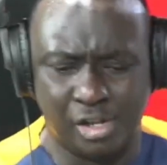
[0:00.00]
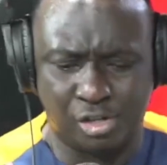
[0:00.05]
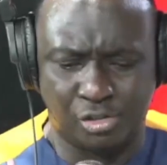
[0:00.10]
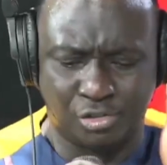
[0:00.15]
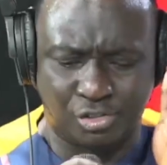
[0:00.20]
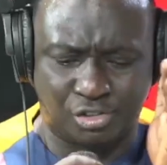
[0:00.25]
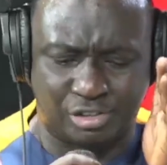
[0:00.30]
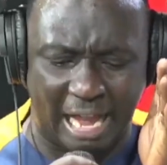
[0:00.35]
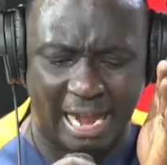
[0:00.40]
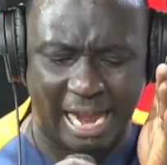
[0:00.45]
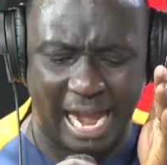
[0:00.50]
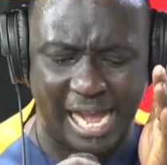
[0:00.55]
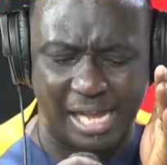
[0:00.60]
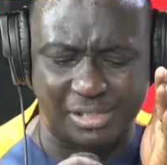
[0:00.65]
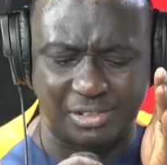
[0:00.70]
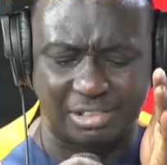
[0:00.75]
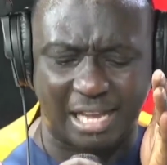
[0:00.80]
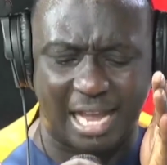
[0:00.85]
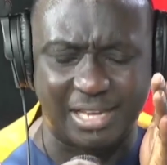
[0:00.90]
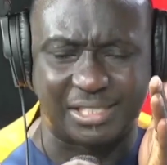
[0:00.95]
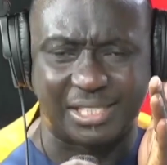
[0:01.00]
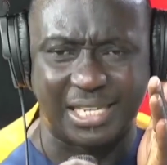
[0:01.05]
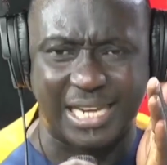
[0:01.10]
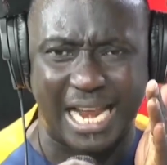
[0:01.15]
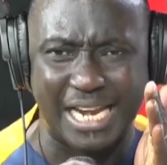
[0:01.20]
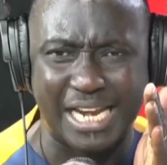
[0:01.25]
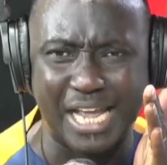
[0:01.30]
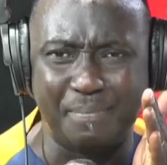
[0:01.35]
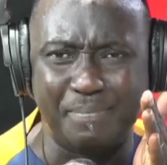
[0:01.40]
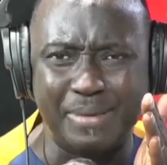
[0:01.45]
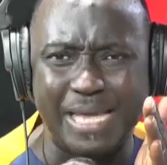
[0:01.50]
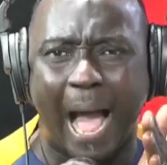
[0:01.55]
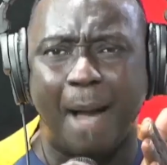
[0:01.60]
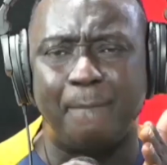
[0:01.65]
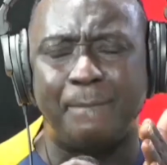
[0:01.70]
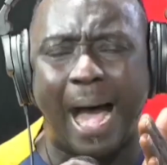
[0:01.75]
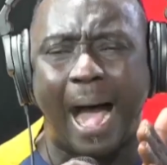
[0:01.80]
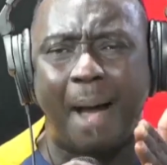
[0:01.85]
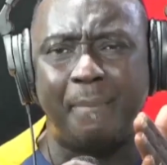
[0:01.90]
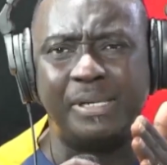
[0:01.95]
Sir, and Sanchinibia
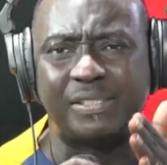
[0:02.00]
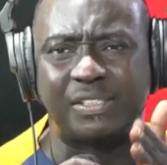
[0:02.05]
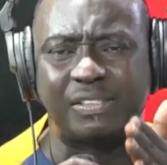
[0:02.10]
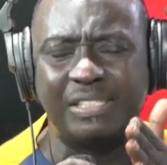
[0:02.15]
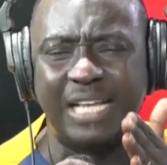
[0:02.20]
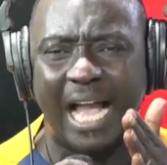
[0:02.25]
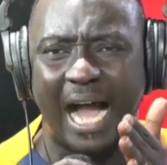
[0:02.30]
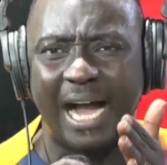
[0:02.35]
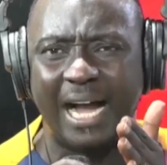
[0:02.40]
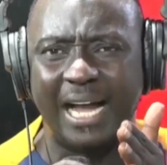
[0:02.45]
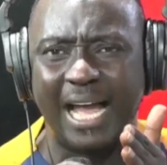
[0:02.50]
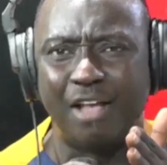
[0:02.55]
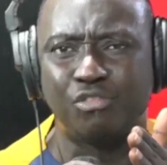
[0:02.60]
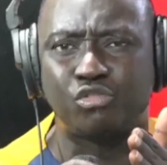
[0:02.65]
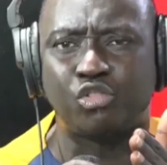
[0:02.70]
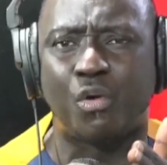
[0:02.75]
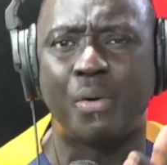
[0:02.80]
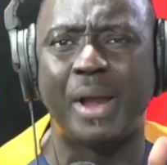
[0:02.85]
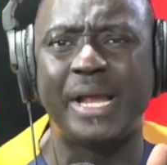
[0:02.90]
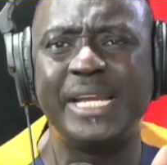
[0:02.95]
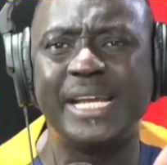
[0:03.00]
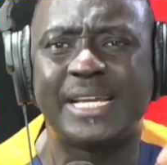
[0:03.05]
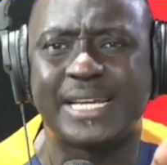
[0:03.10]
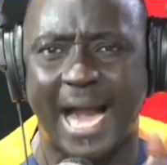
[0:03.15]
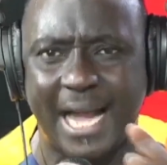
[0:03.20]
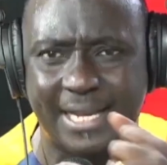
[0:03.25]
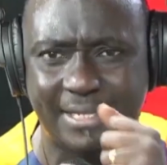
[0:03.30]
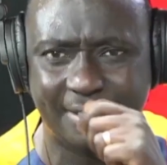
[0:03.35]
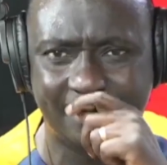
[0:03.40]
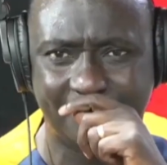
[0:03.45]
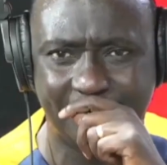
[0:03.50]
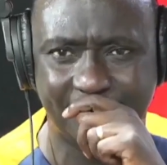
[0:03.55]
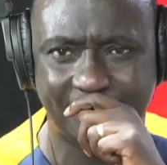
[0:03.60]
Babesia, and so ready kind.